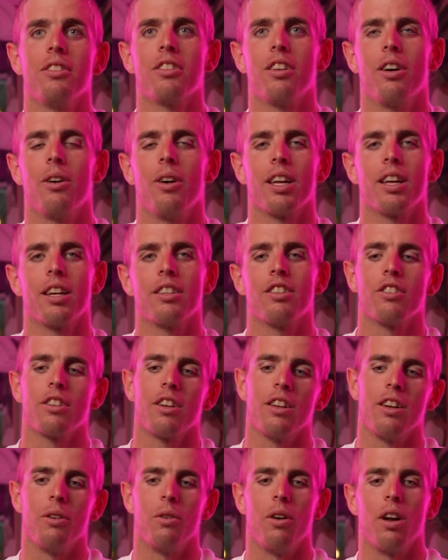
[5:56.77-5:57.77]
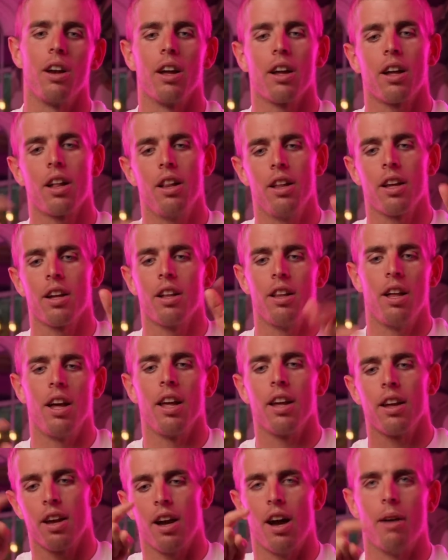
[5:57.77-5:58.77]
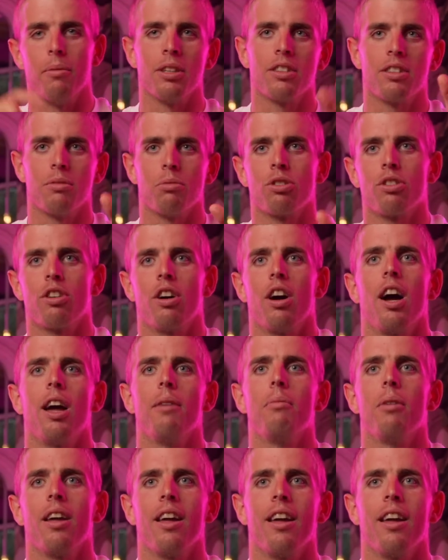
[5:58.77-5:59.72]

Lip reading: so I guess you're going to want to click like, comment, subscribe,